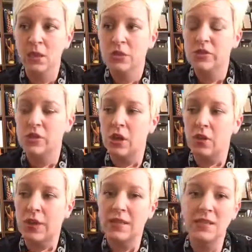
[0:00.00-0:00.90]

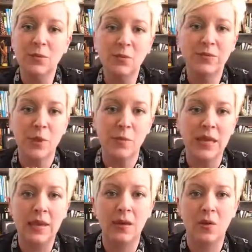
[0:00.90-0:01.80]
So an example for
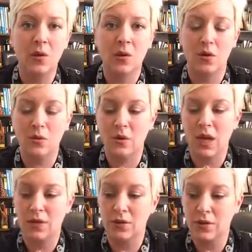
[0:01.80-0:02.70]
me or
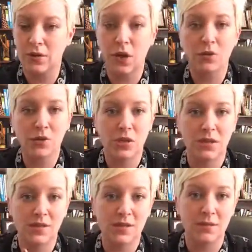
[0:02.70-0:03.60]
other
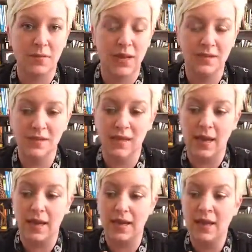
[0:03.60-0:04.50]
coaches might
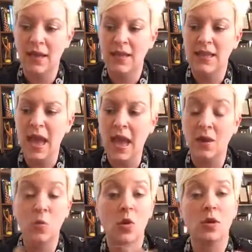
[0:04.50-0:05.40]
say they had
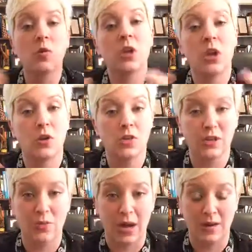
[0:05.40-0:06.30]
a one-on-one
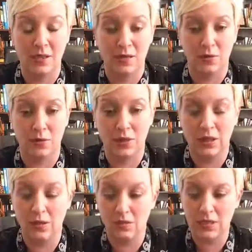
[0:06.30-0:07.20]
coaching practice for a really
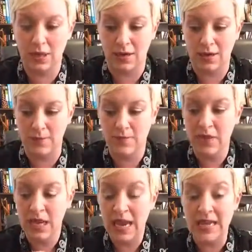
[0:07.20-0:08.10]
long time,
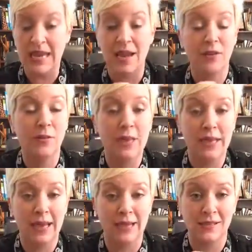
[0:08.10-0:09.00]
and now they're
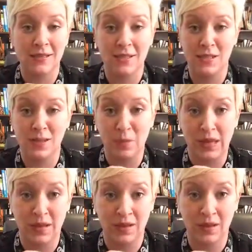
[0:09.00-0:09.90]
being asked to
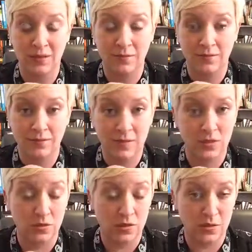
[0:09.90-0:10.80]
speak, to
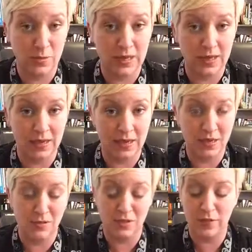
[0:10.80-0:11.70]
do some speaking
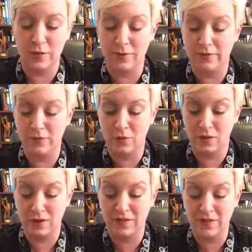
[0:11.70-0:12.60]
engagements
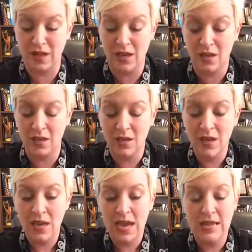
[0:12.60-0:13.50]
for a fee.
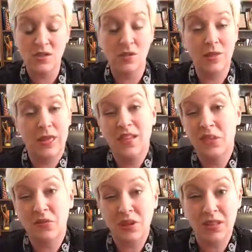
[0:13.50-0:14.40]
And so they get
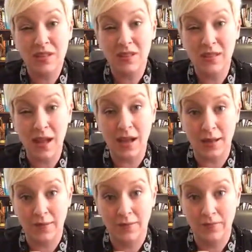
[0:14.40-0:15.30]
to really
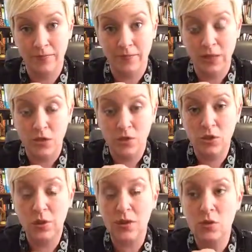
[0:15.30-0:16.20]
decide,
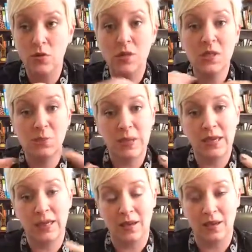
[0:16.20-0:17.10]
do I do the
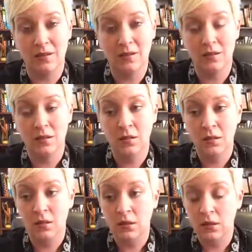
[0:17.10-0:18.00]
speaking
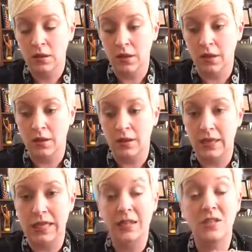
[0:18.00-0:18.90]

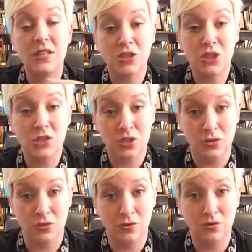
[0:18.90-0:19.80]
in addition
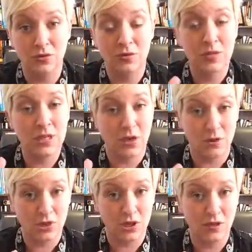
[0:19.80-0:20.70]
to the
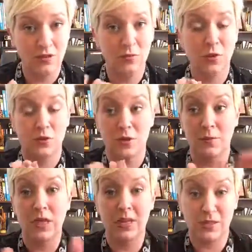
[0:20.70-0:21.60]
coaching, which would
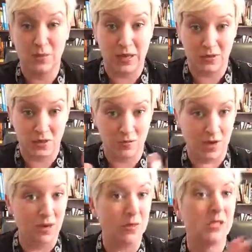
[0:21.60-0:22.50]
be an expansion,
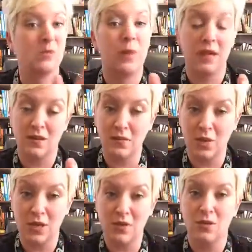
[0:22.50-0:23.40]
right? I'm expanding what
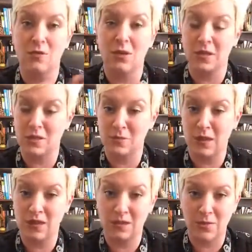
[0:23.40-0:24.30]
I do, I'm
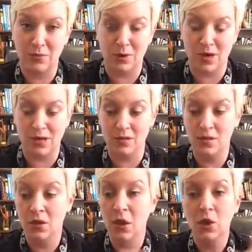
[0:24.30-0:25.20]
expanding my brand.
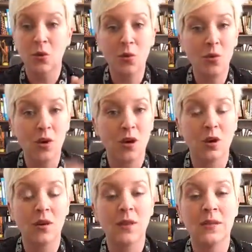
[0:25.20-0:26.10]

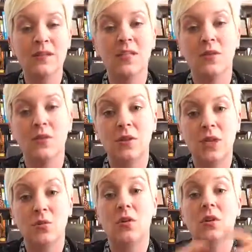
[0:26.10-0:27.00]
Or in
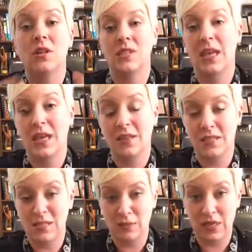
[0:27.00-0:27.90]
order to take the
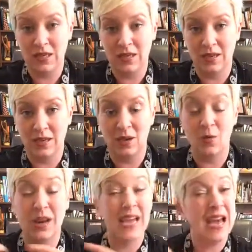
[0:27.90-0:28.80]
speaking gig,
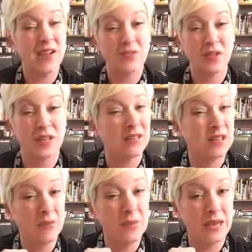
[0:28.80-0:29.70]
would I have to
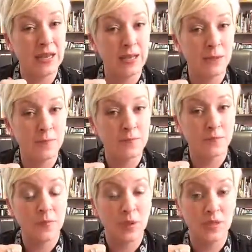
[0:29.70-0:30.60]
eliminate
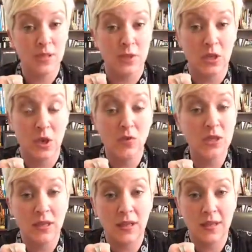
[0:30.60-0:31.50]
some of the
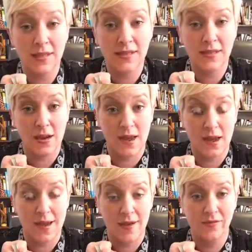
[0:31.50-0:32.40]
coaching clients that I
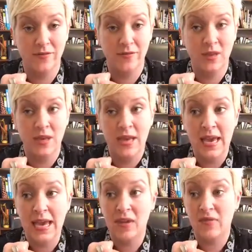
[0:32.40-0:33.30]
have?
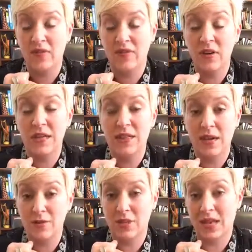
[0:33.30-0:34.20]
And if I felt like
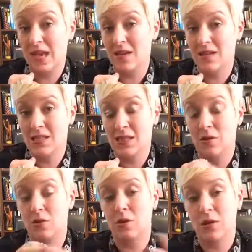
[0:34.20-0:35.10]
that were the case, that in
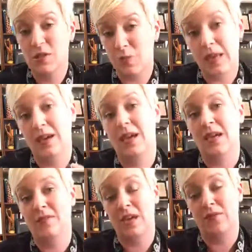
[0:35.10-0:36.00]
order to speak, I'd
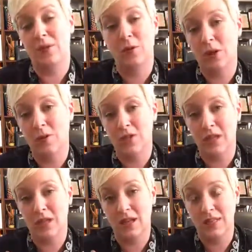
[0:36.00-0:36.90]
have to have fewer coaching
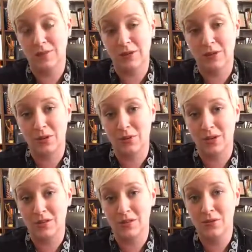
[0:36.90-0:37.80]
clients, am I really
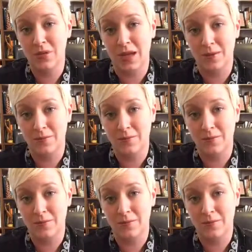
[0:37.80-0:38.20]
willing to do that?